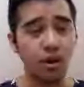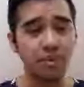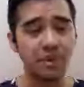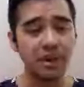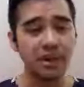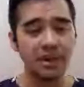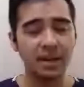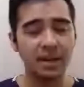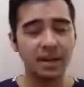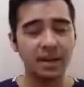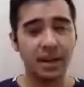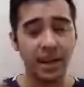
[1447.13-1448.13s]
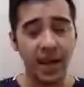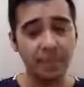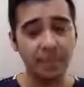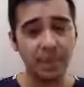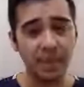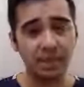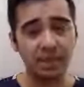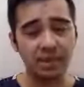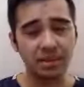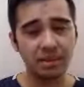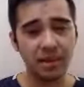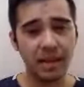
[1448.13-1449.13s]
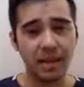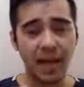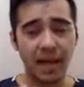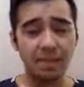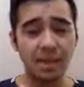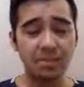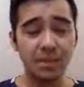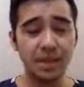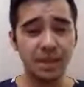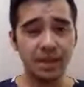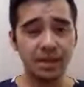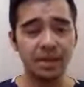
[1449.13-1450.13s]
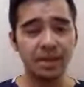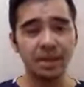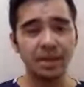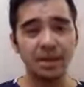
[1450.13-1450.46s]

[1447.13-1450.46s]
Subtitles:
Habit meaning the activity becomes automatic.